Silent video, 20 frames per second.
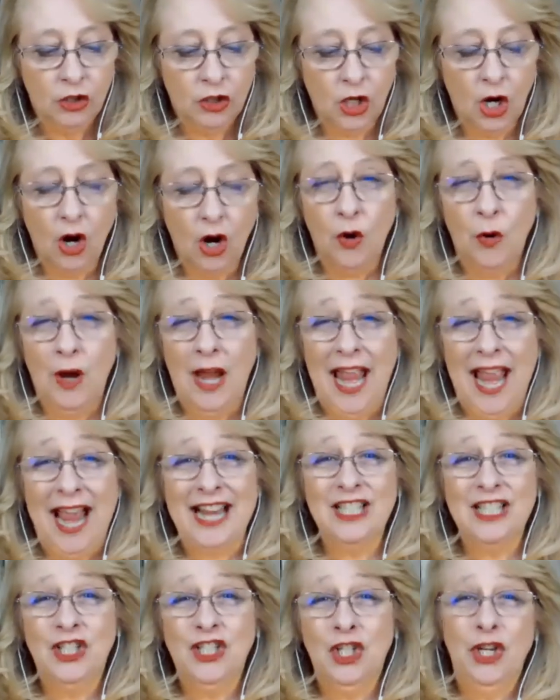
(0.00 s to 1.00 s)
so,
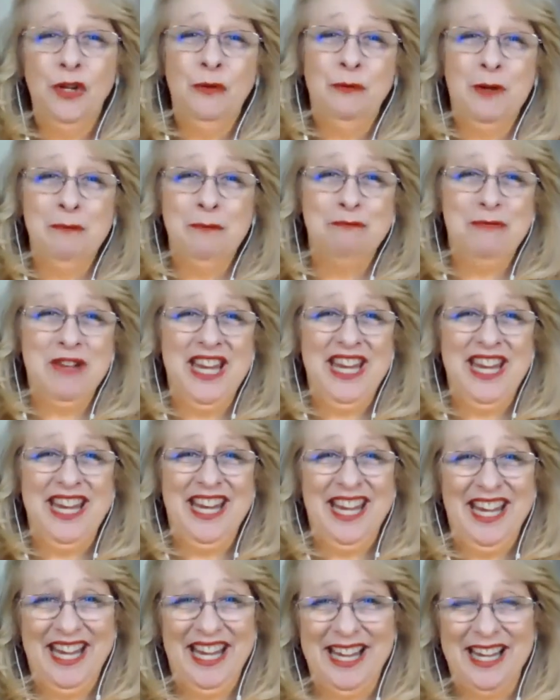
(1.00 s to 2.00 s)
as human
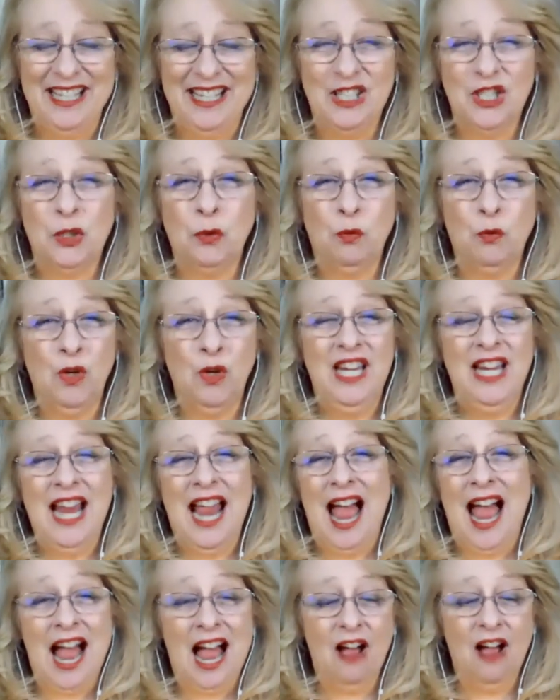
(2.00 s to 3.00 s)
beings, we
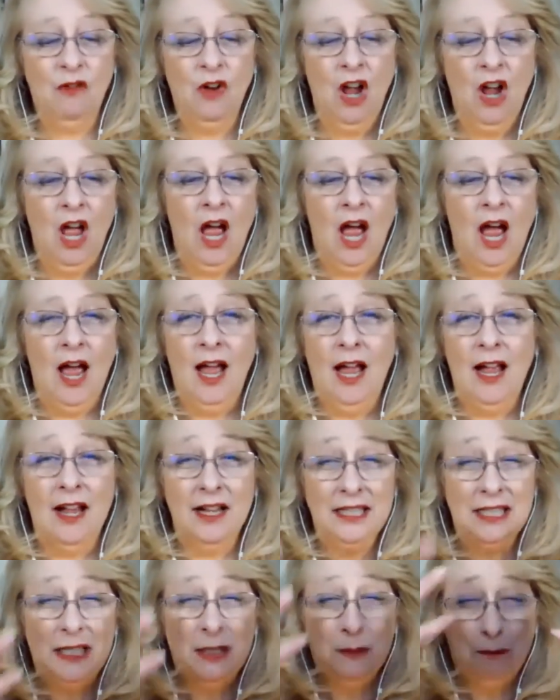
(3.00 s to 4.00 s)
have a,
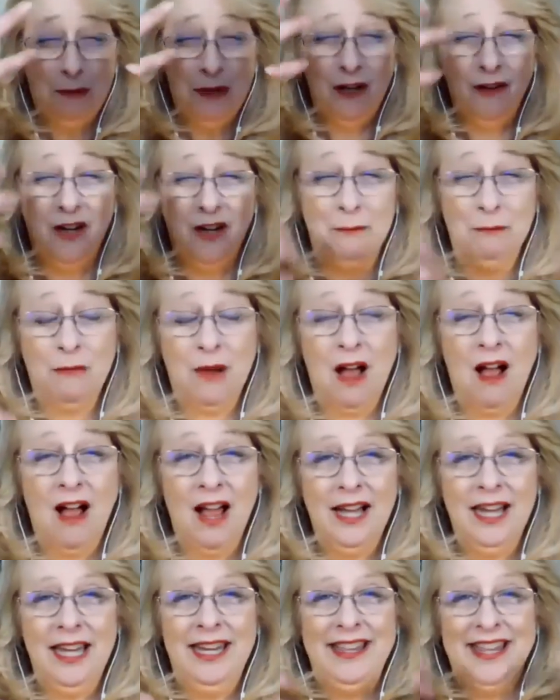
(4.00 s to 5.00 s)
a, spirit
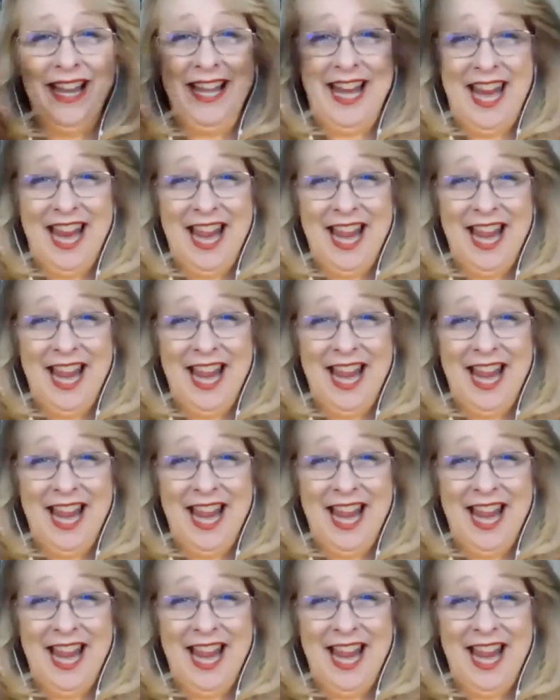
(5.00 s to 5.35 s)
body that